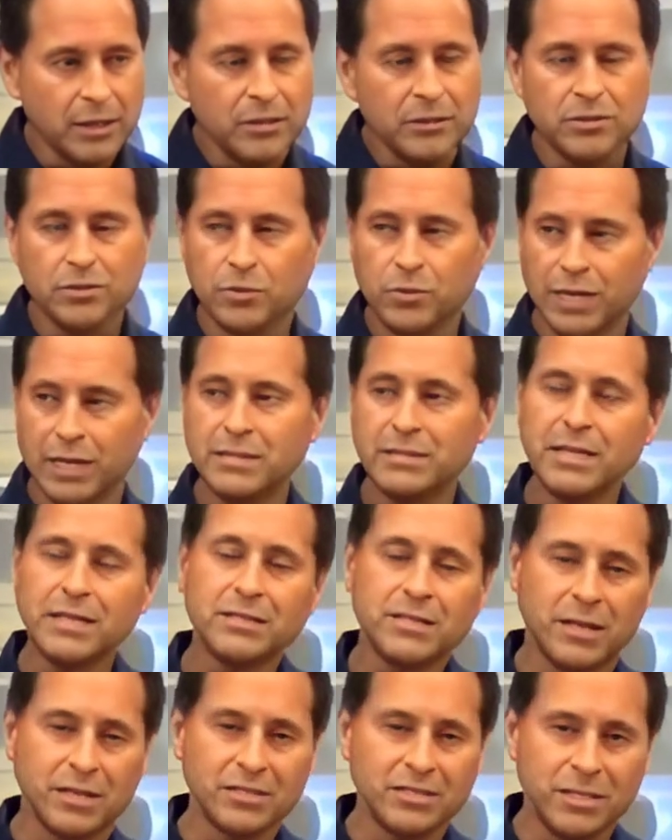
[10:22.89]
So when I say
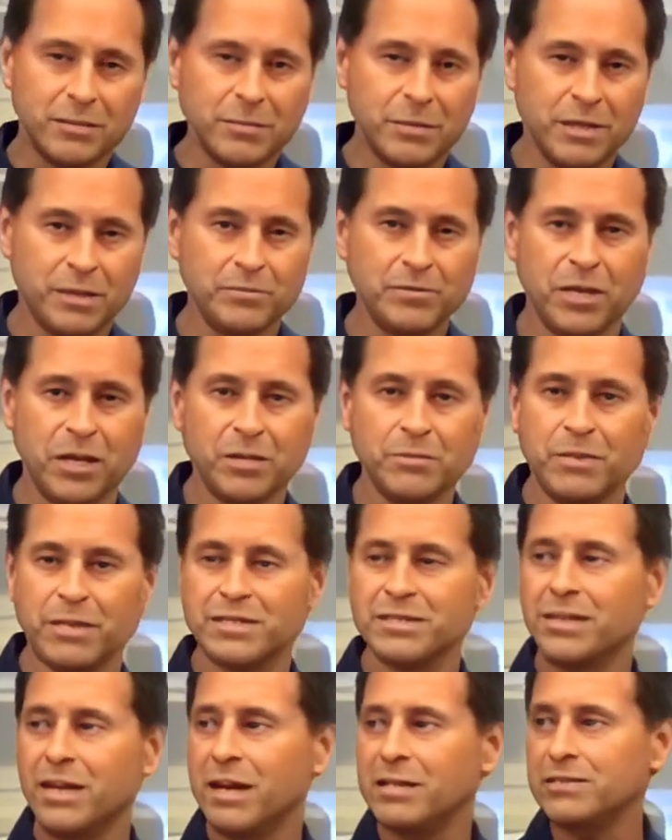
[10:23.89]
toxemia, I'm talking
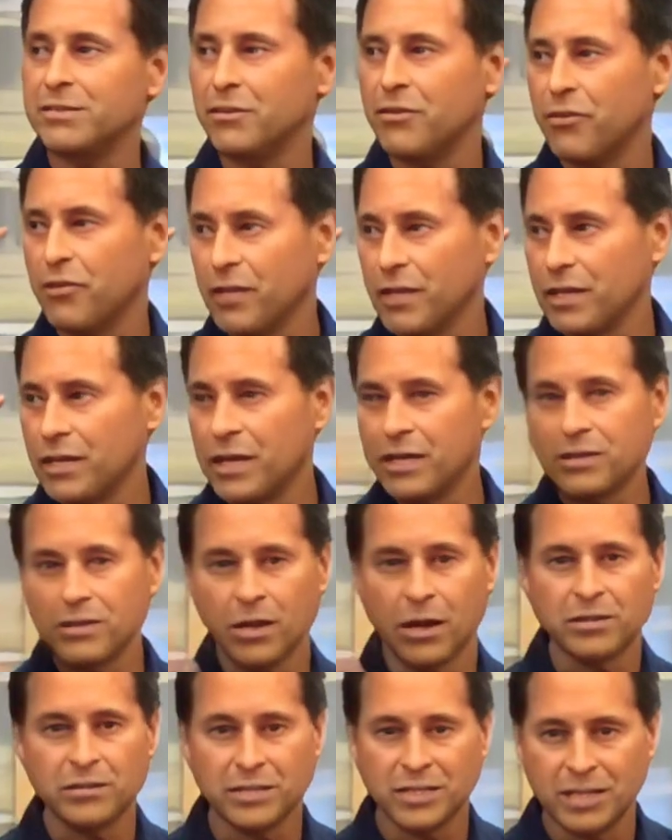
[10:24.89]
about toxic thinking,
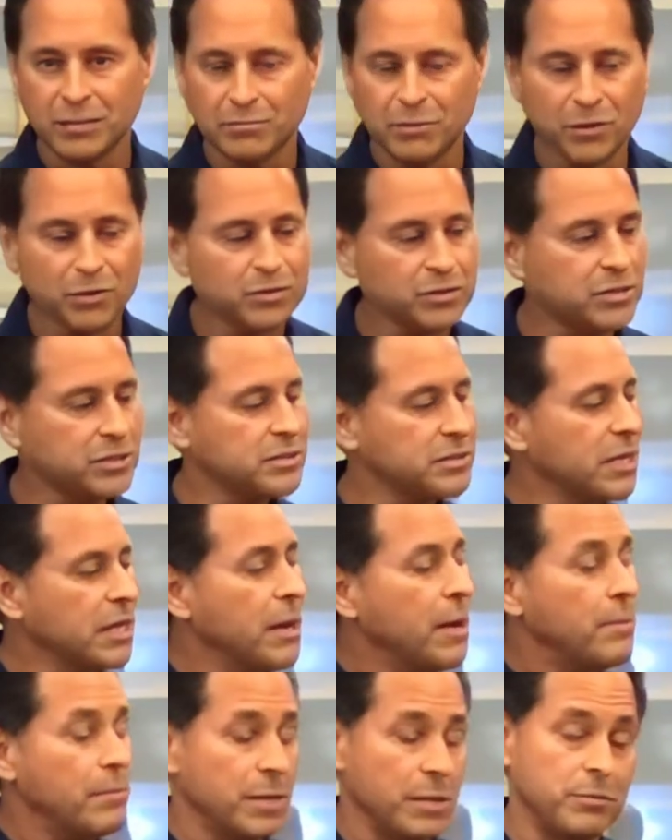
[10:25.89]
toxic emotions,
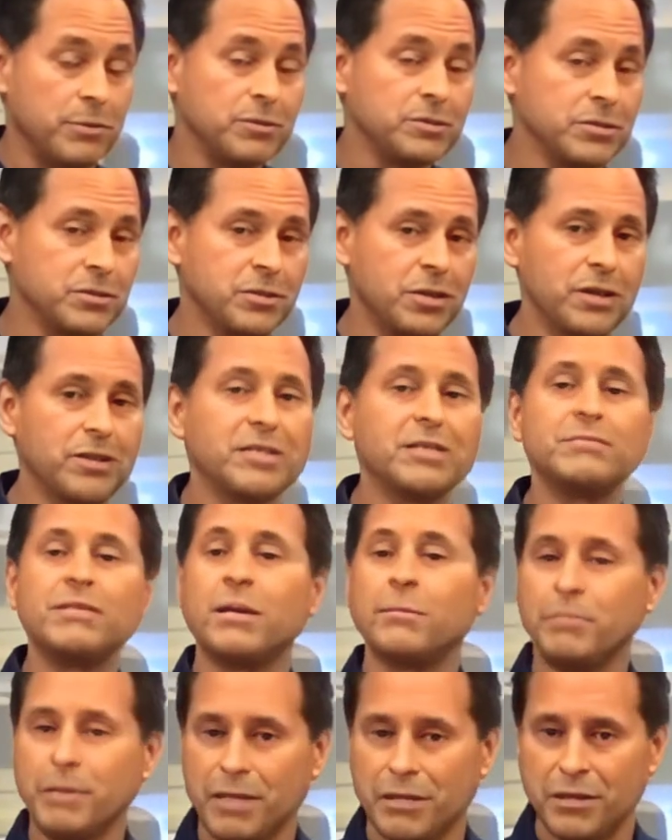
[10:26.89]
but I'm also talking
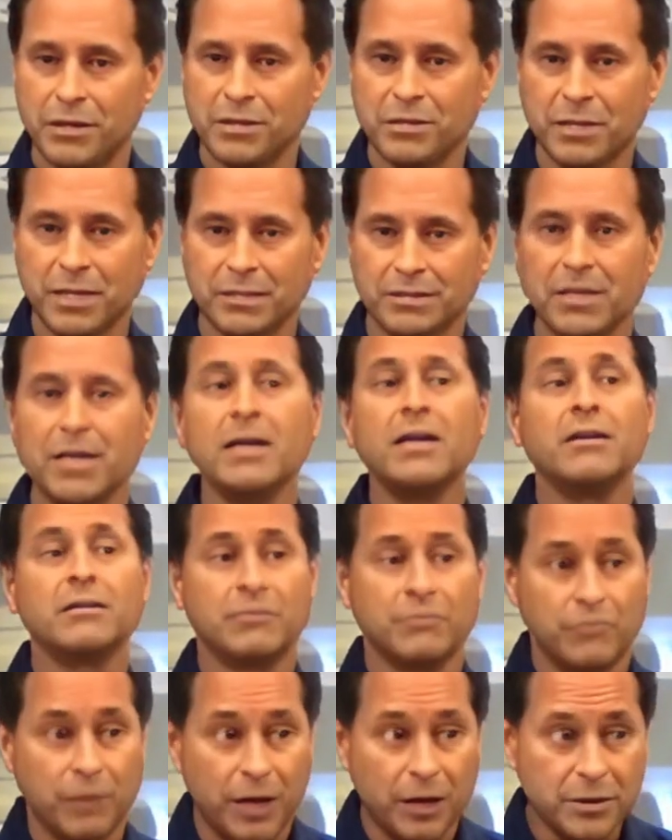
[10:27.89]
about parasites,
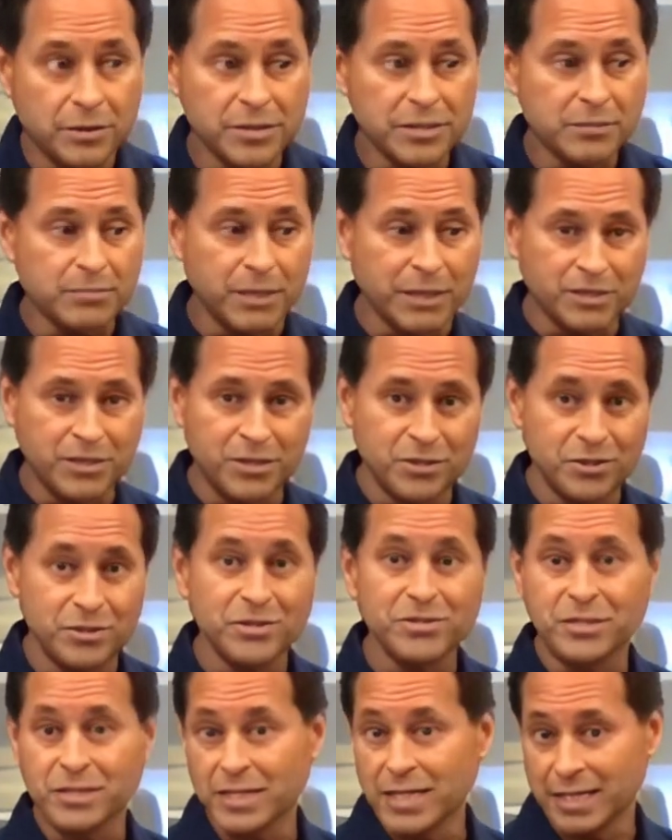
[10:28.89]
viruses, bacteria,
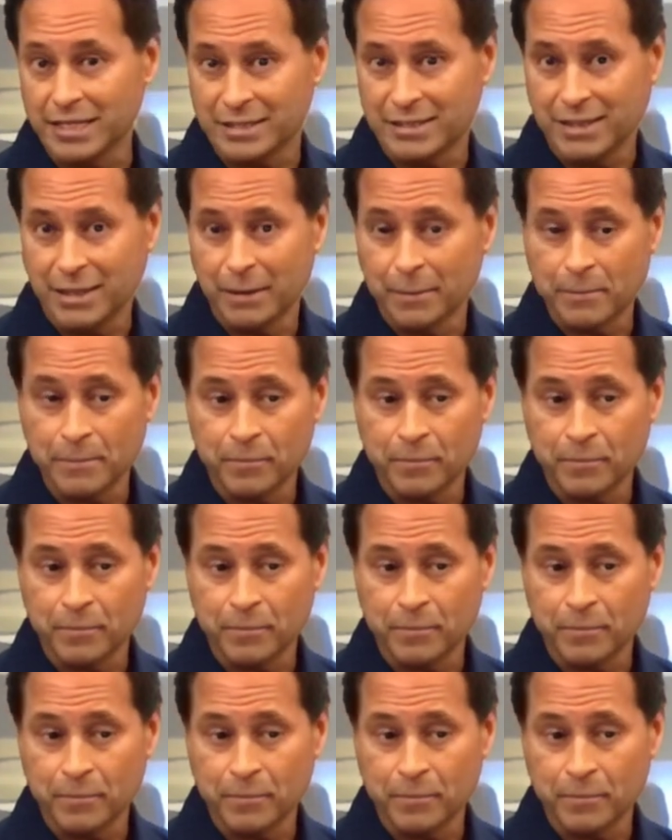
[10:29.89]
yeast,